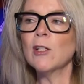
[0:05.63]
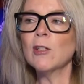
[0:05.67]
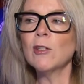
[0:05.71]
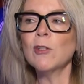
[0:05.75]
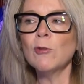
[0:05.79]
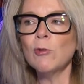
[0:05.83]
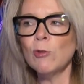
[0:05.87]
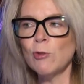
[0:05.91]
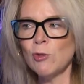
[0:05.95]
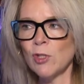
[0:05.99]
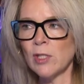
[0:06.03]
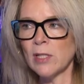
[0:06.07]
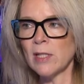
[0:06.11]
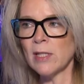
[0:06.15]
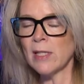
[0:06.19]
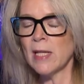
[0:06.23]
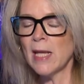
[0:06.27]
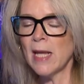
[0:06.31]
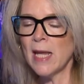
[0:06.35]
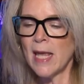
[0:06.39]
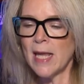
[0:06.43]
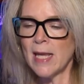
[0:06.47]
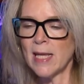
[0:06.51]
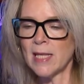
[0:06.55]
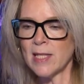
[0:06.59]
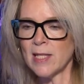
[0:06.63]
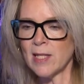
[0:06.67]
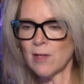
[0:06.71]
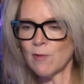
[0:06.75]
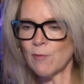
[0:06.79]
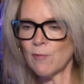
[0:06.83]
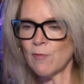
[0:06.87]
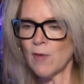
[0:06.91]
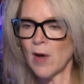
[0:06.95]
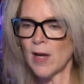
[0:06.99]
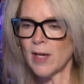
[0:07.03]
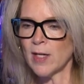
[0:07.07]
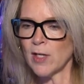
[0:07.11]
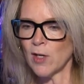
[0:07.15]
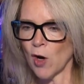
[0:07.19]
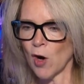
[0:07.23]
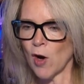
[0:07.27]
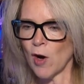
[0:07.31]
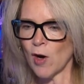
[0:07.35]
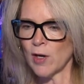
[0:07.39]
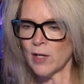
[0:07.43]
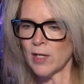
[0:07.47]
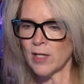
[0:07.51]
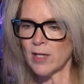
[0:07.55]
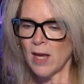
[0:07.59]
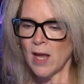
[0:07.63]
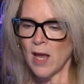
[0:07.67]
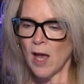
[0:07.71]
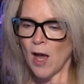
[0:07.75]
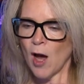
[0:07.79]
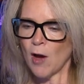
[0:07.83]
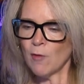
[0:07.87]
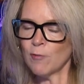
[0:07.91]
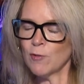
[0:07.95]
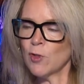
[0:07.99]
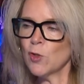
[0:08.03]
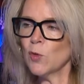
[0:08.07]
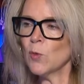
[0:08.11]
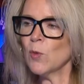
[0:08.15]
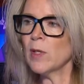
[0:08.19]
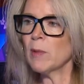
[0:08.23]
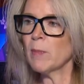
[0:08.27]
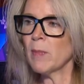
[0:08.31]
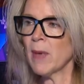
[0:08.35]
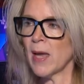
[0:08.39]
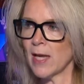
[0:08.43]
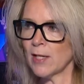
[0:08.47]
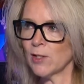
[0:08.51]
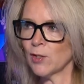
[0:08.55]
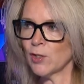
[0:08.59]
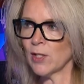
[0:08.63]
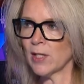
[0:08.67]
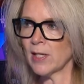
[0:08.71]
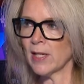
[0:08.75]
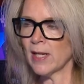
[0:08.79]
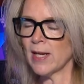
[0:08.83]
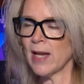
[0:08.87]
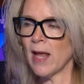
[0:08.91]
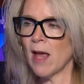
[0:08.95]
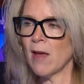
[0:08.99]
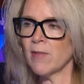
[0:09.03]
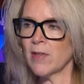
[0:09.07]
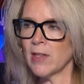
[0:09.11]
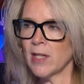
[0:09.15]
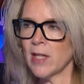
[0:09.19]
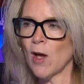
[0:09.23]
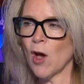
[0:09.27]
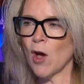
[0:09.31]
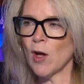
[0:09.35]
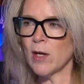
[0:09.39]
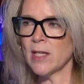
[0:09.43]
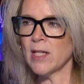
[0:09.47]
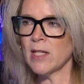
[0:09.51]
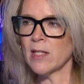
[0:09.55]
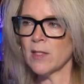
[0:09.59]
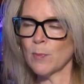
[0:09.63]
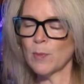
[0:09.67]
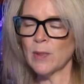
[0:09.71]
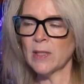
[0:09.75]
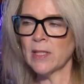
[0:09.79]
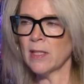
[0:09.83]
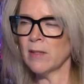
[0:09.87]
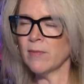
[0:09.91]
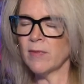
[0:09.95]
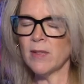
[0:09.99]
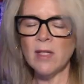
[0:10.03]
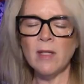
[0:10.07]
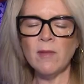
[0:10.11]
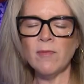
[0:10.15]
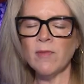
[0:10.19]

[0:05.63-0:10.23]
Illusion is the fine art of doing magic and having the audience believe,